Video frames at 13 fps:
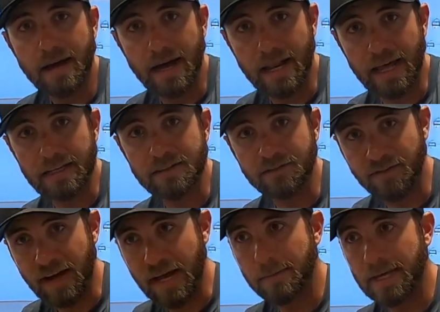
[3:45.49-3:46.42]
I like to
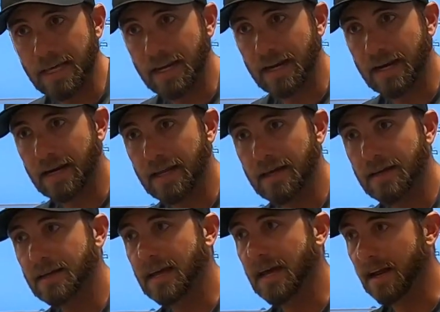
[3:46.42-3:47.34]
find me an
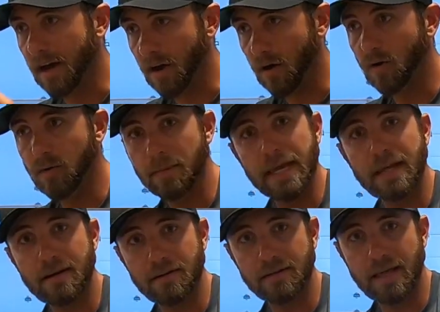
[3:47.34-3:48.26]
area, kind of home
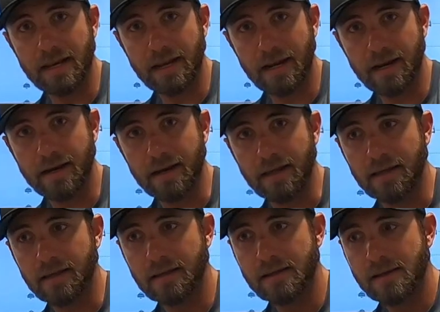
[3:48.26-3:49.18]
in on that area,